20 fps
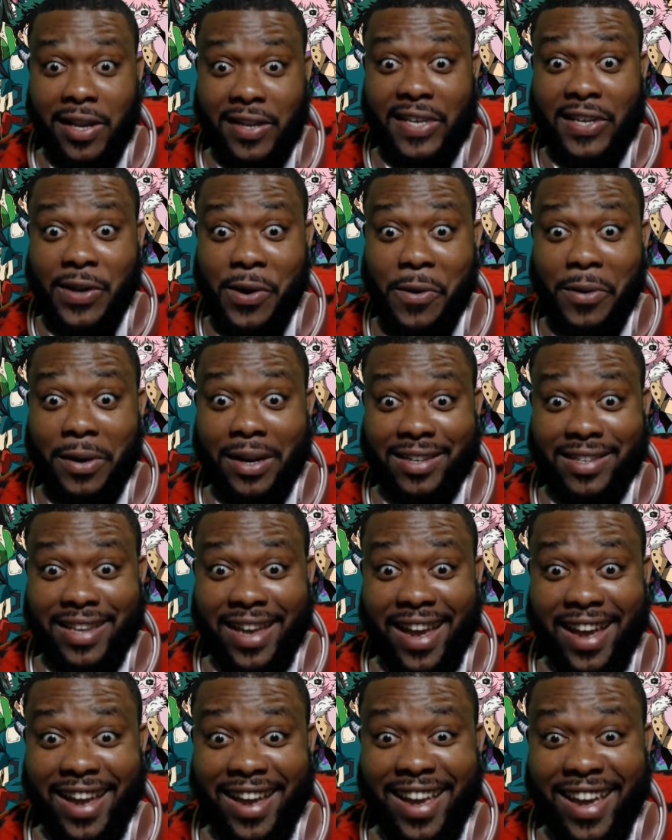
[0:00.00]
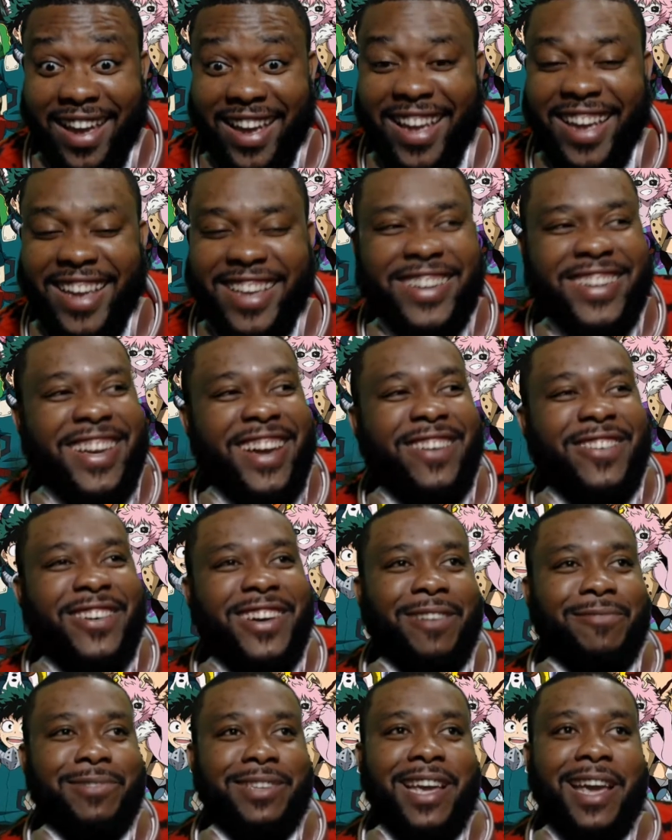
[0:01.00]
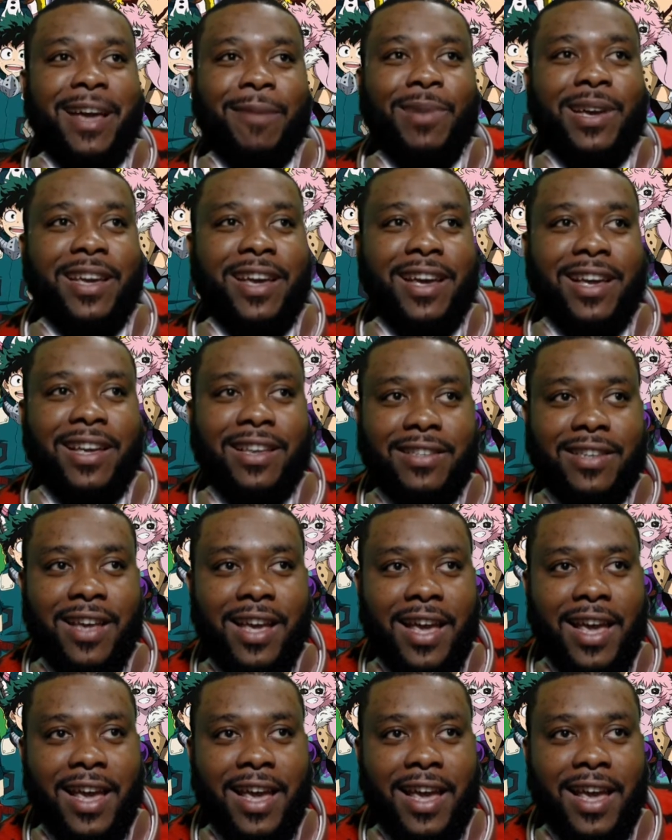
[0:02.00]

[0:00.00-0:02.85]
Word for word: is he going to say? You get what I'm saying? Because